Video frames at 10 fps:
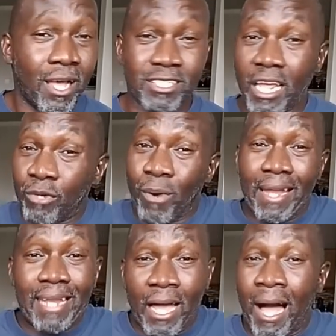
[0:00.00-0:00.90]
It's like
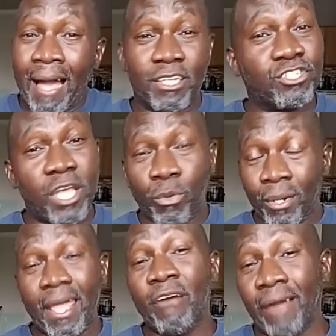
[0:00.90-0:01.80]
right now I can say
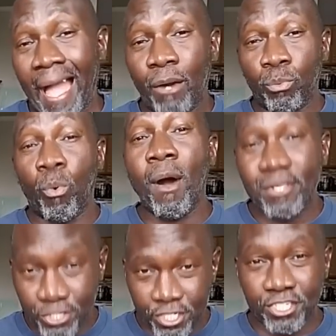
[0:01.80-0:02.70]
whatever I
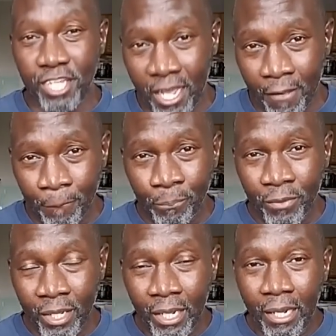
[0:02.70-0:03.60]
want to say.
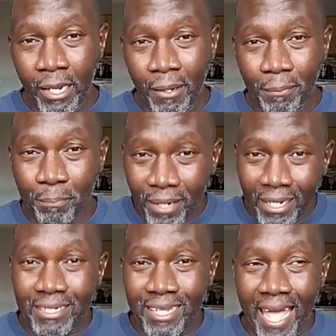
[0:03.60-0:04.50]

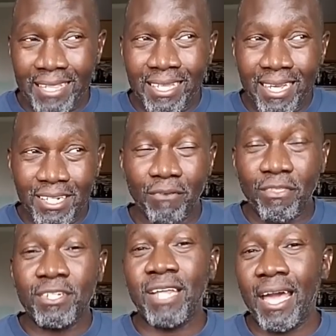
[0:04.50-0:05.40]
But at the end
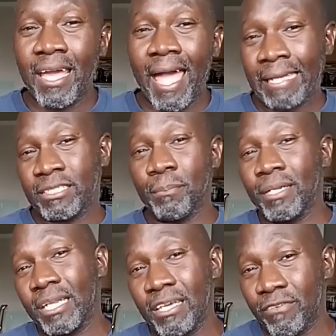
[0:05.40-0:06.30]
of the day, as a
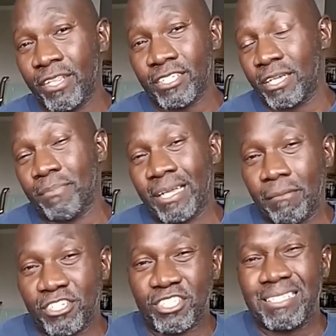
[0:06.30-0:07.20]
believer, there's something
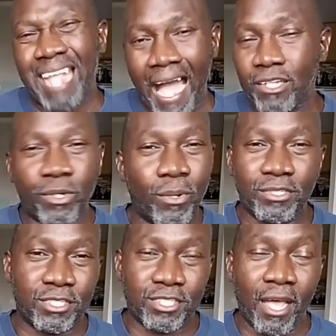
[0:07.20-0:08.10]
I'm just not
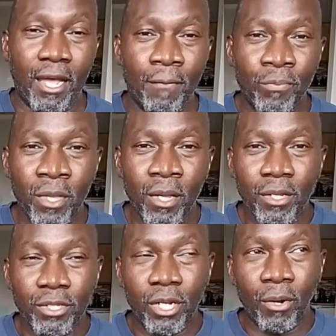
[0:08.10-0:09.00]
going to say.
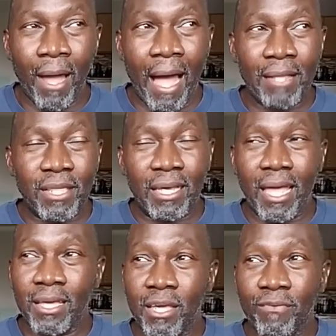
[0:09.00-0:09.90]
You know, I think
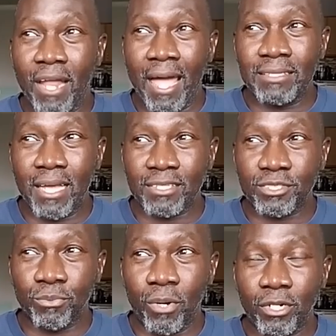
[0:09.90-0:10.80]
even as
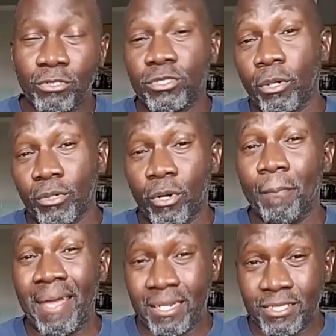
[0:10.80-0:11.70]
as one who's, quote
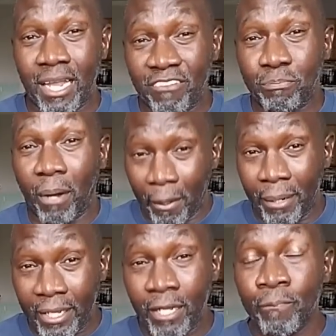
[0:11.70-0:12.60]
unquote, made his life
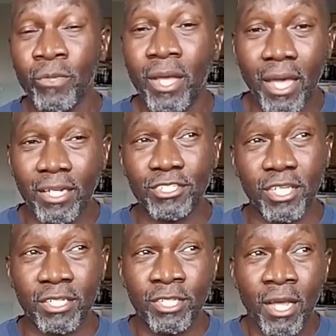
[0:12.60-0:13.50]
public in a
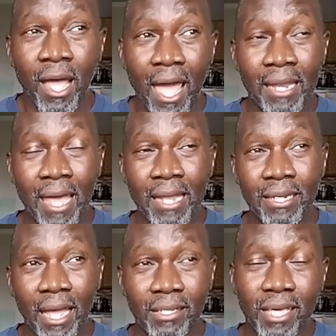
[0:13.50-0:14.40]
sense and,
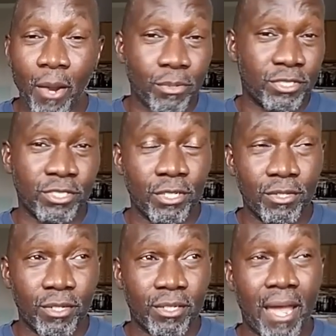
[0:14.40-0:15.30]
and, and carries,
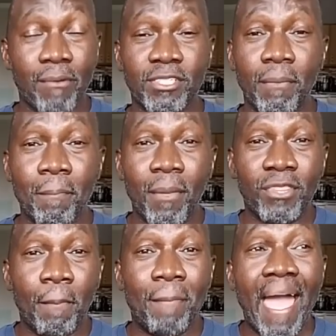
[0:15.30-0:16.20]
the, carries the,
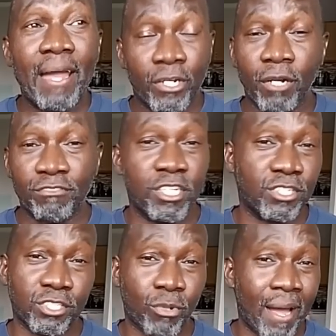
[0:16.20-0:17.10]
the banner of
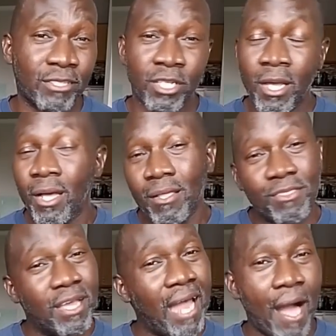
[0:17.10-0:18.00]
Jesus Christ,
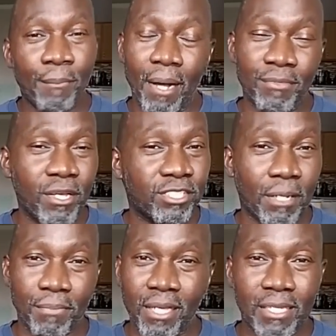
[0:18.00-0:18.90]
then I'm, there's
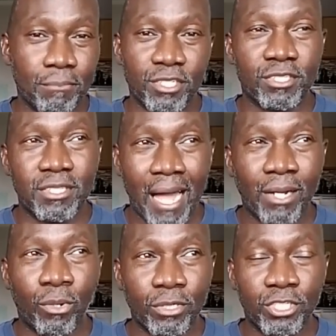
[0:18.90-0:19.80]
some things I'm just
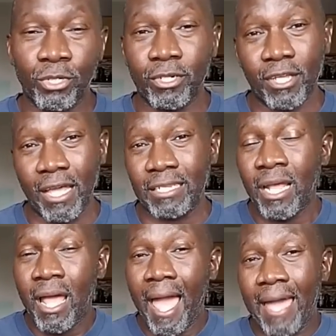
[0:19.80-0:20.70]
not going to do and,
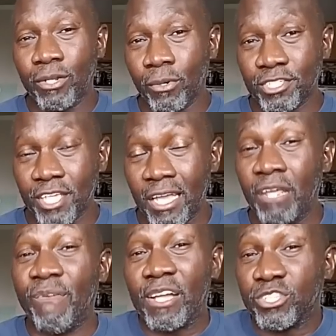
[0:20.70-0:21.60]
and, and or say.
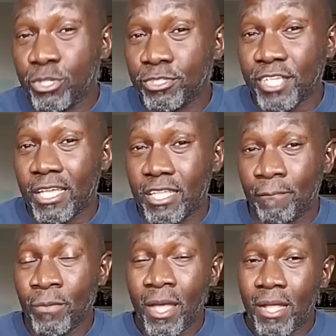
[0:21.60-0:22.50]
And if I do say
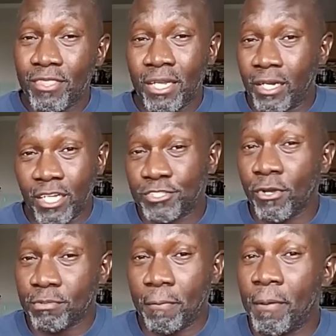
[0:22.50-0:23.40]
them, then it comes,
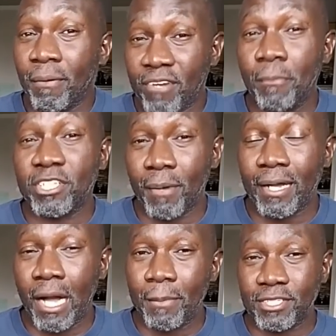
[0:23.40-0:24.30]
trust me, people have come into
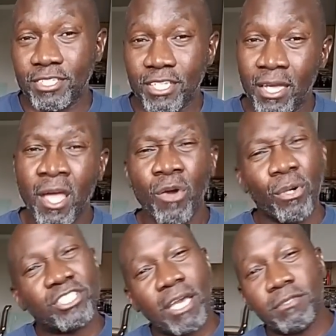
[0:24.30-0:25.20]
my comments and say,
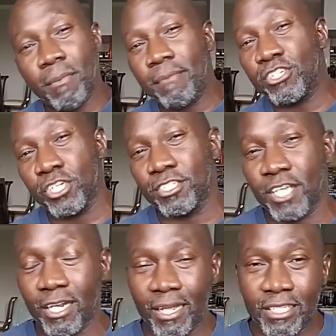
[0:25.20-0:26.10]
well, James, maybe you shouldn't
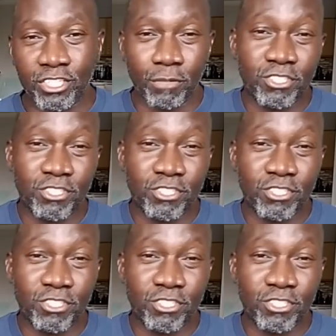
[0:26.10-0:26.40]
have said it like this.